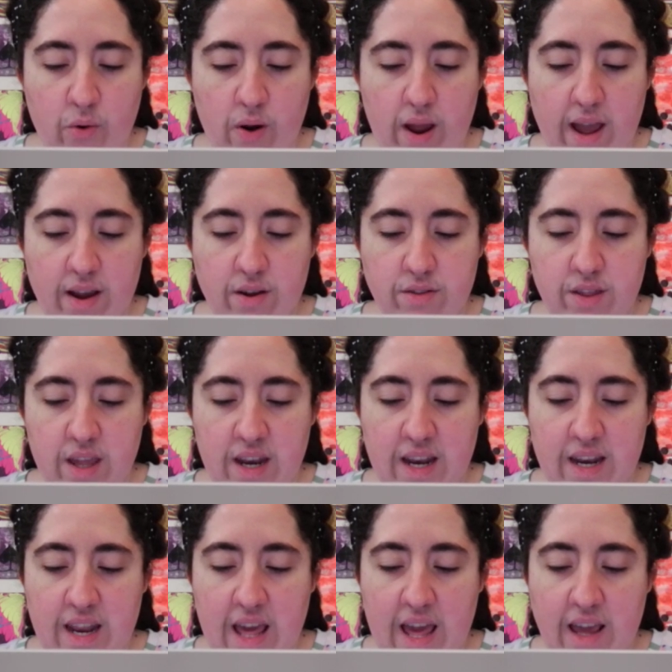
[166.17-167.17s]
crackers, and
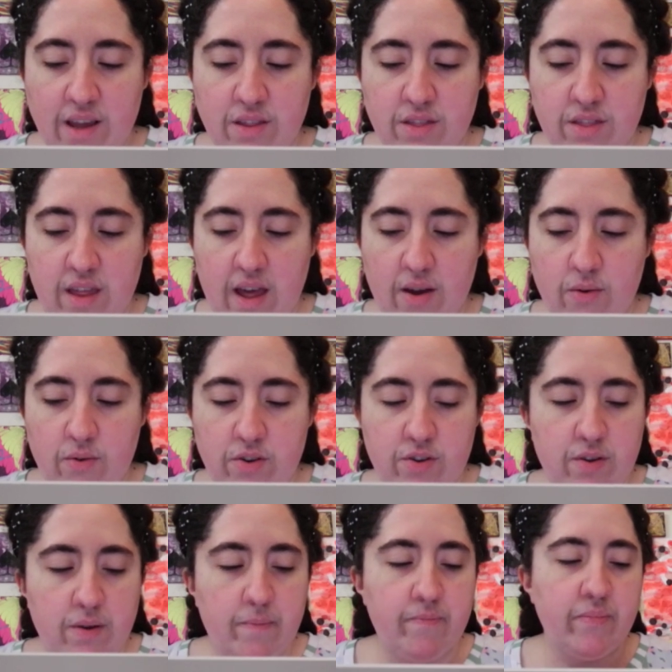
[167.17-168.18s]
an egg
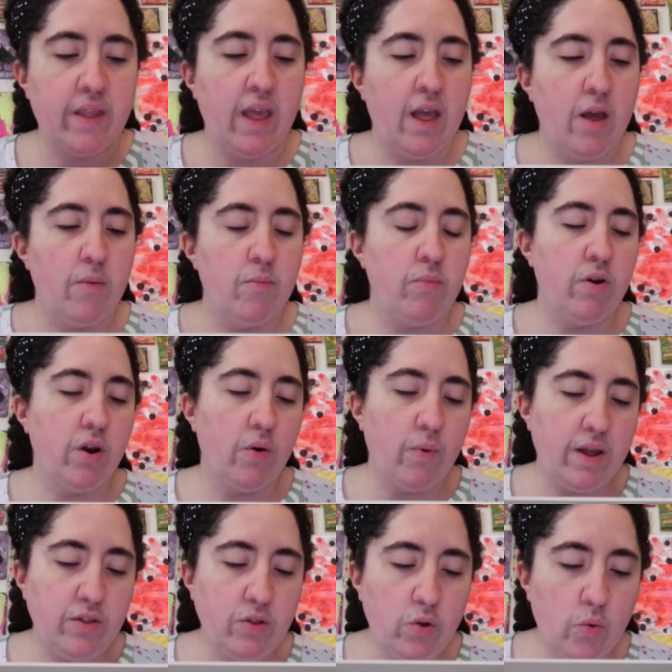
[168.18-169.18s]
sandwich. Bruno
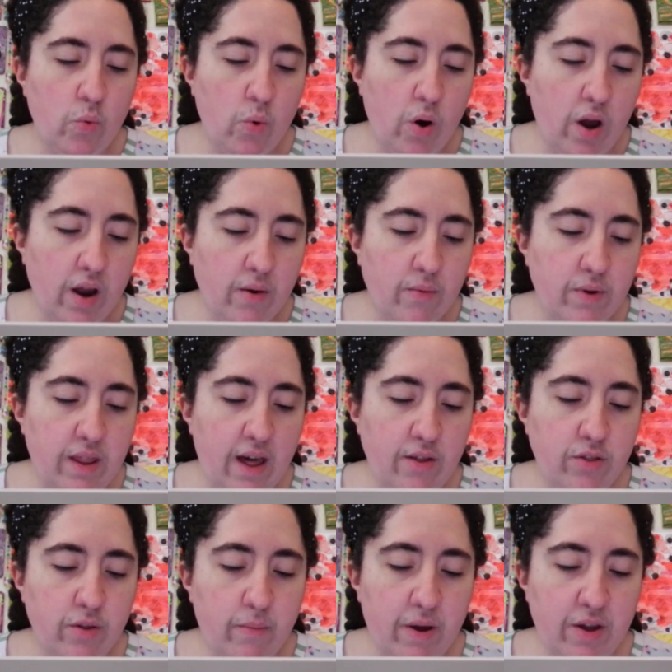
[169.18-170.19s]
went to work
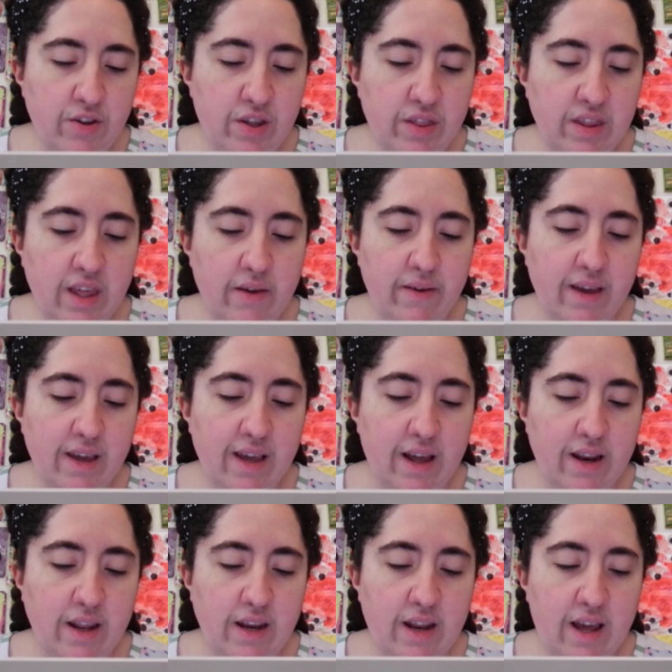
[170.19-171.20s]
without so much as giving
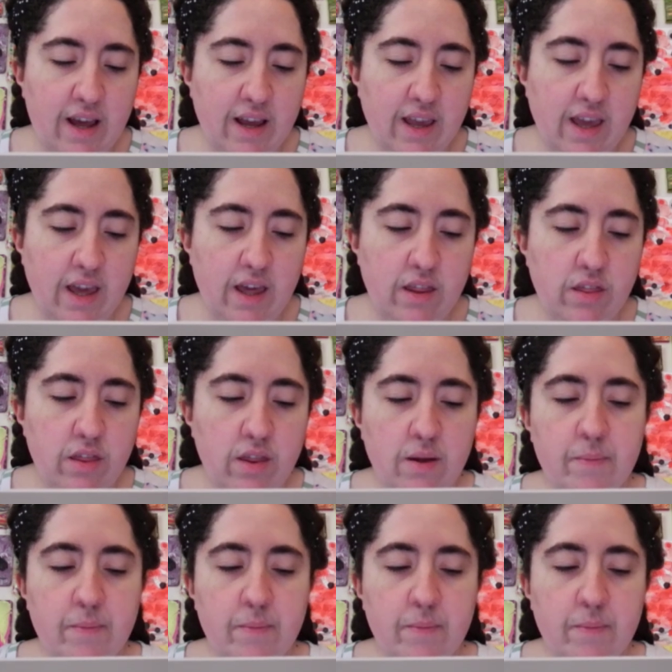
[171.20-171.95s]
Carina a kiss.